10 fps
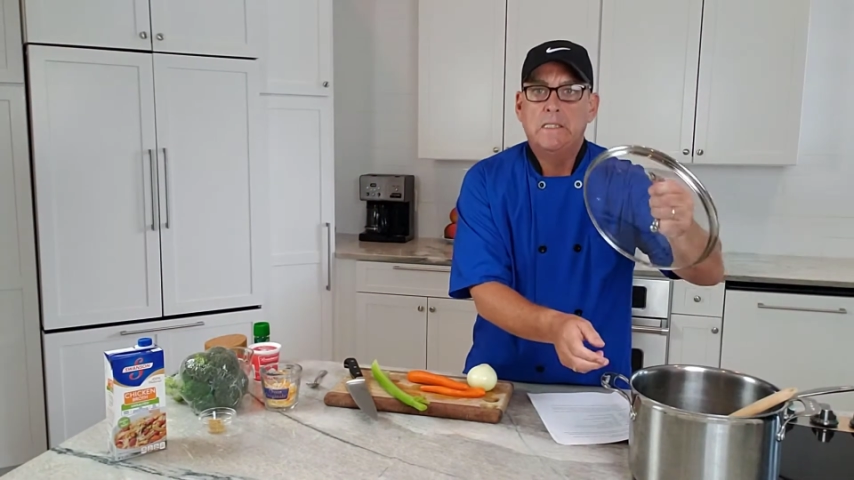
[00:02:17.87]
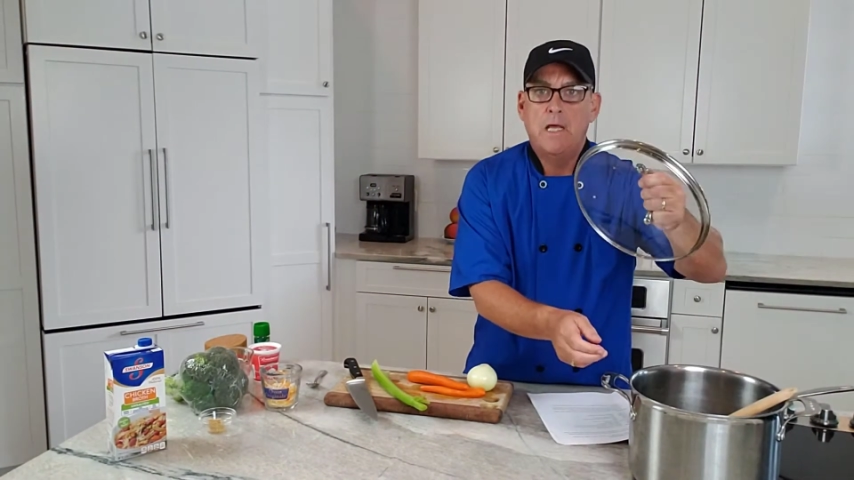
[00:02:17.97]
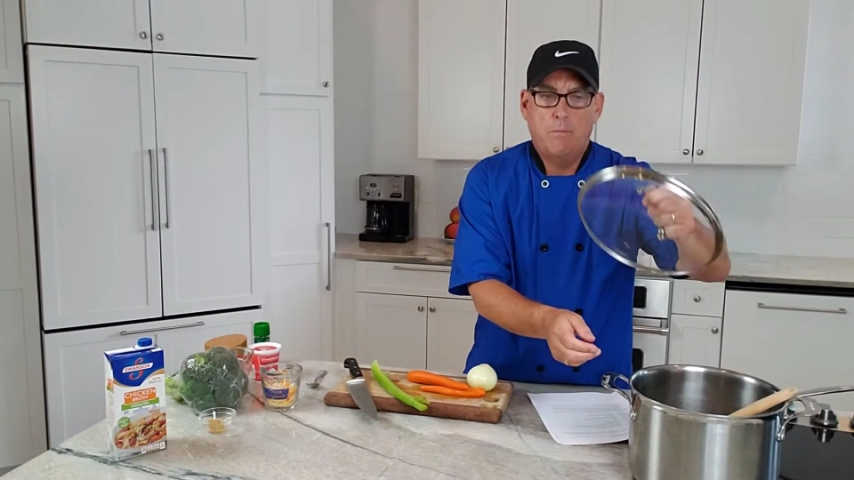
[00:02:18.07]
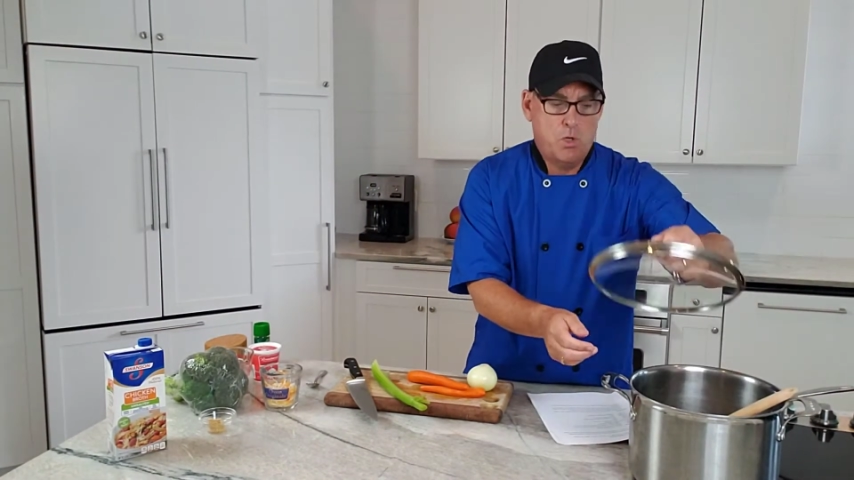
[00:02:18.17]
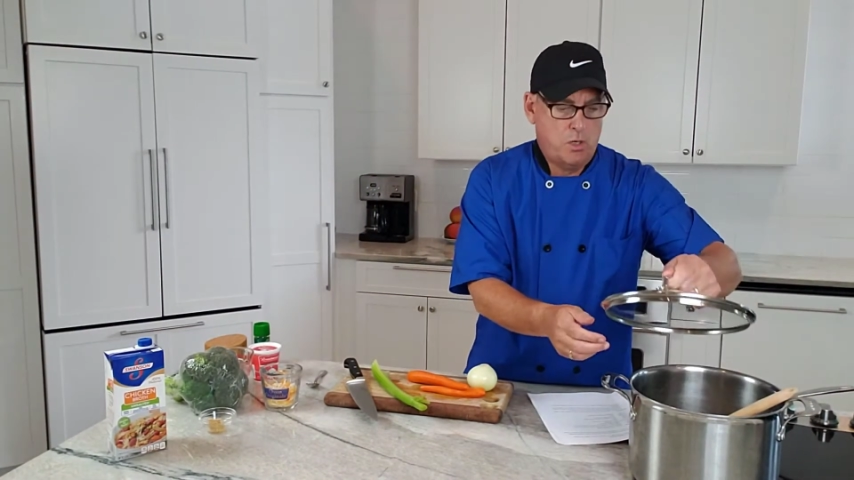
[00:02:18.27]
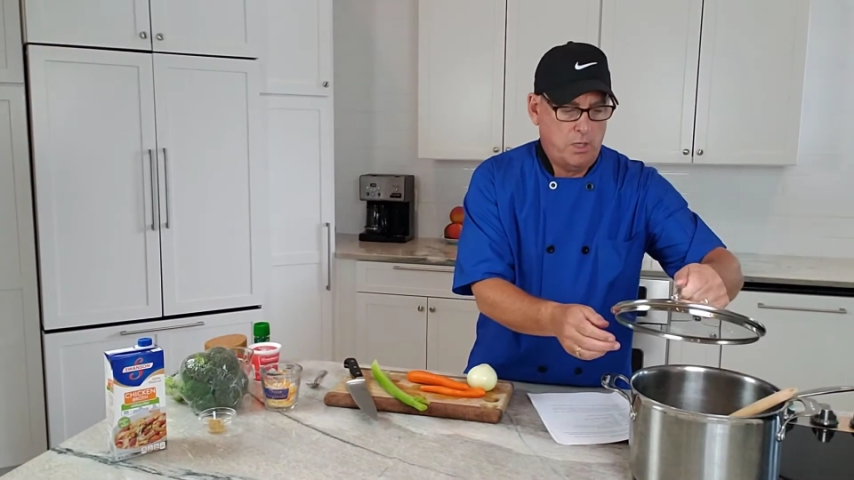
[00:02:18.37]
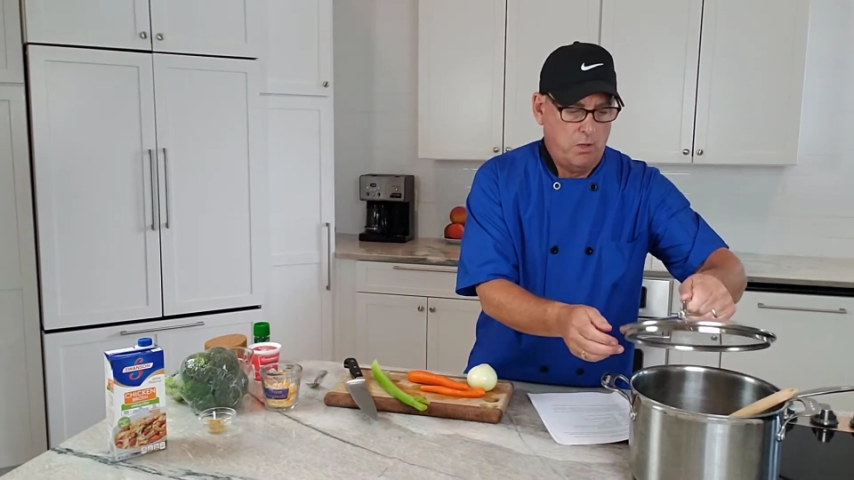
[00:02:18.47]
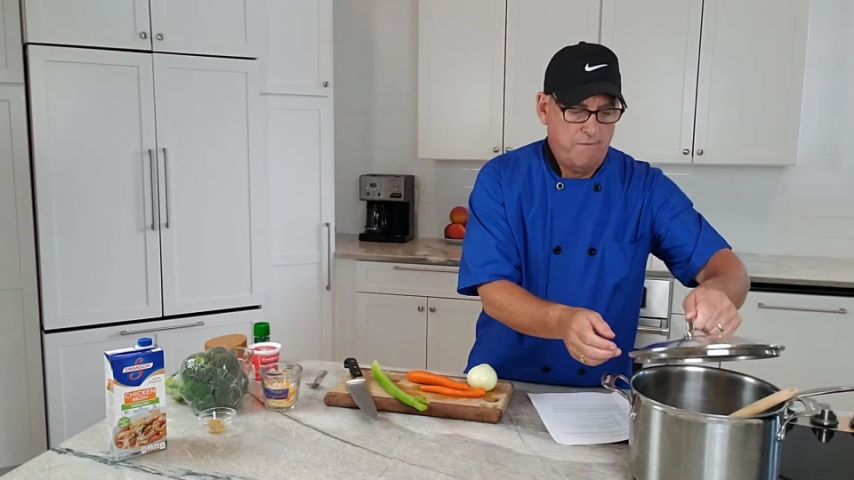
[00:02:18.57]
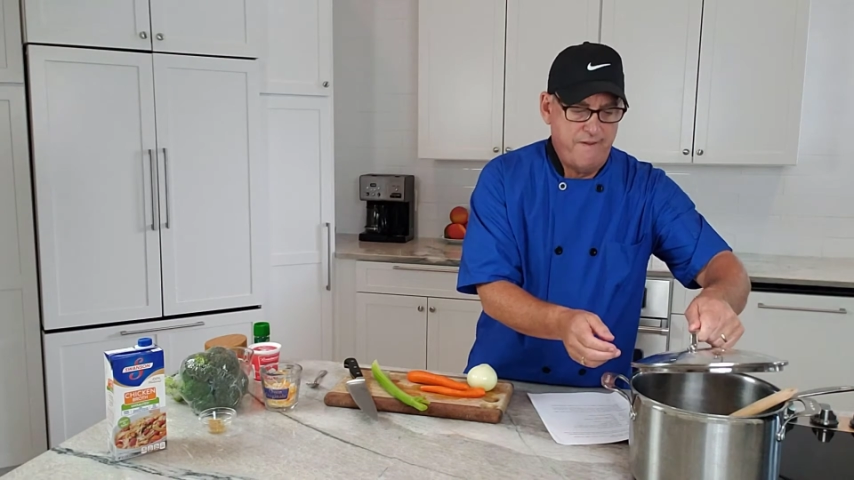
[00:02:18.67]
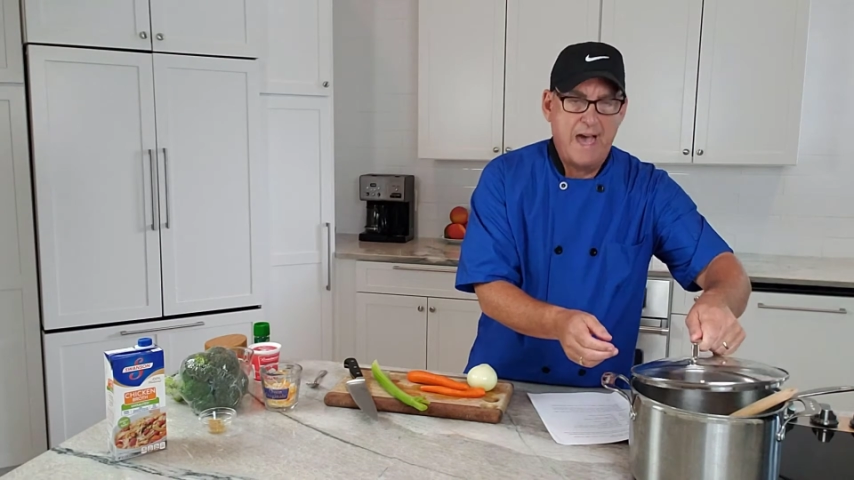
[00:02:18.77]
It'll cook it a
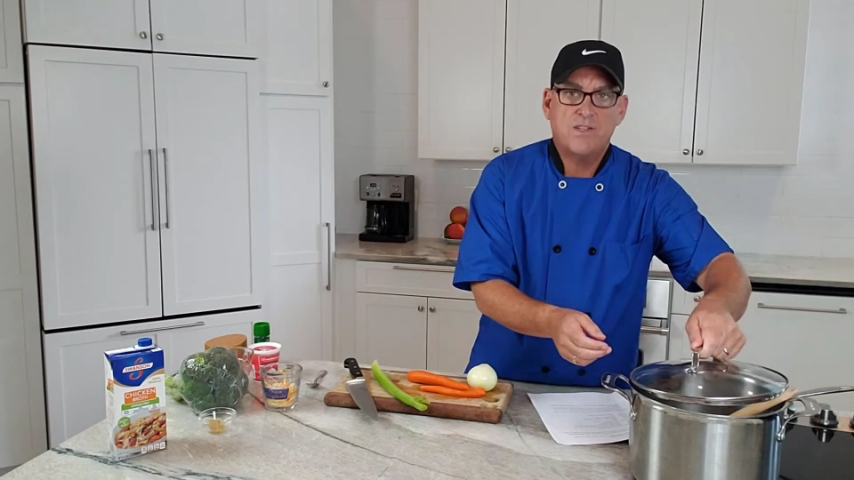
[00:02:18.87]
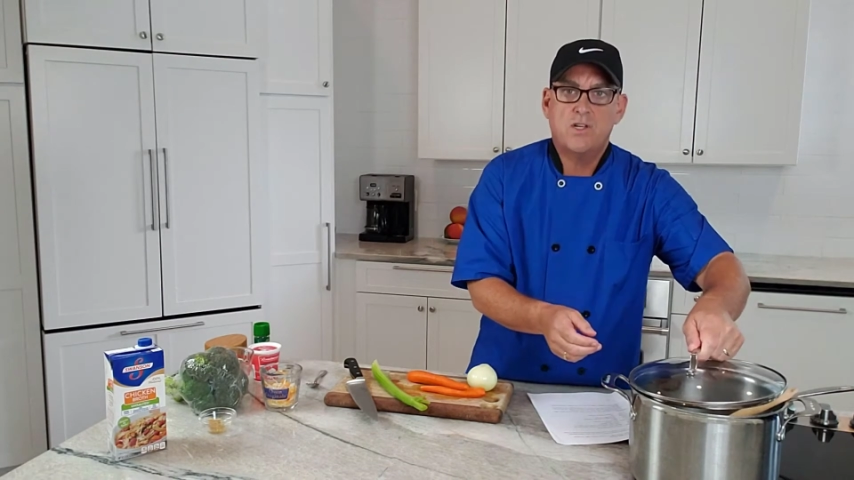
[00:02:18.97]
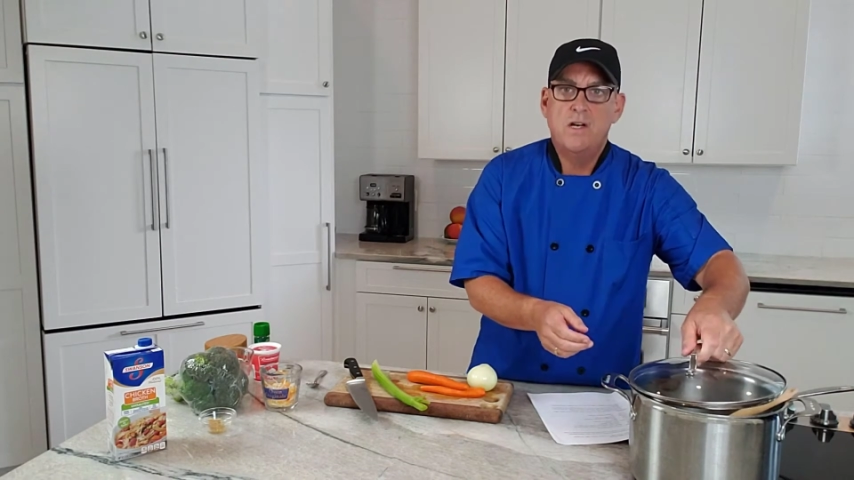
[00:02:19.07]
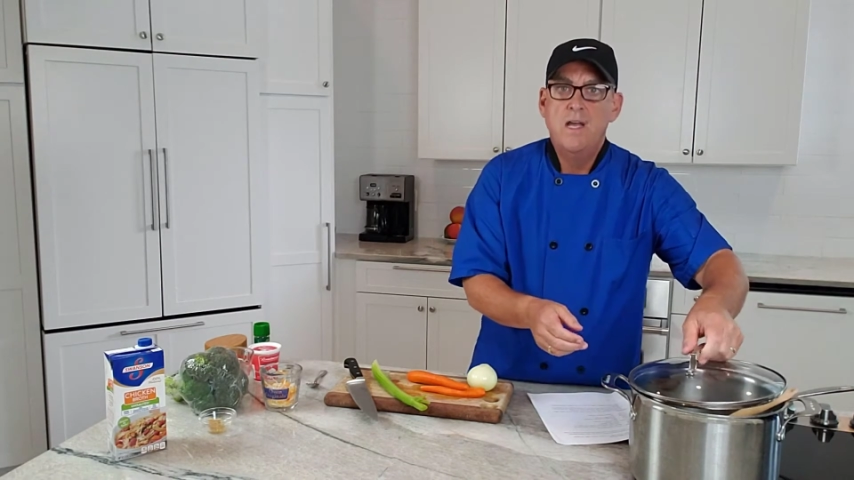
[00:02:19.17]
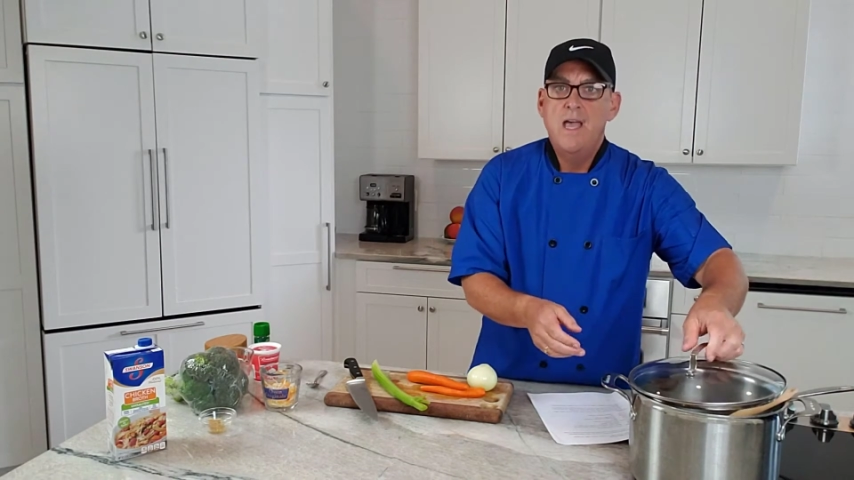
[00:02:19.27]
little faster,